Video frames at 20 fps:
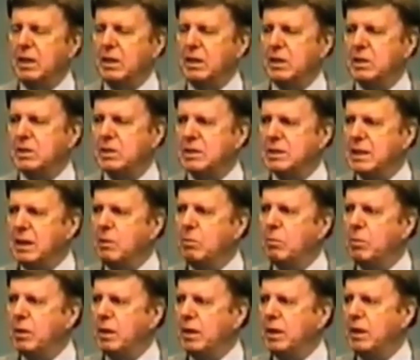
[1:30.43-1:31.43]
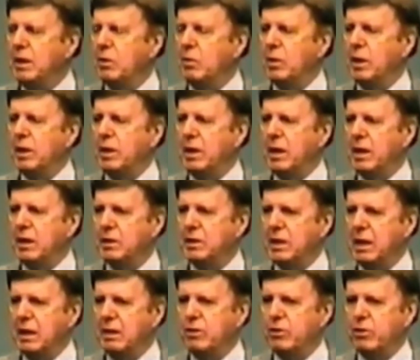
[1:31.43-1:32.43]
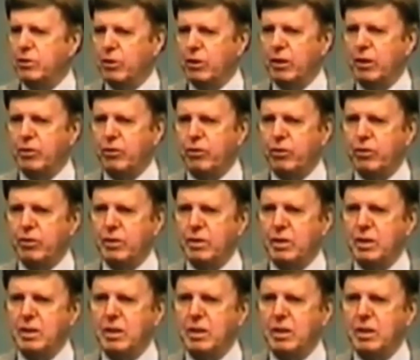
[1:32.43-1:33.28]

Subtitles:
the assembly where they attend church.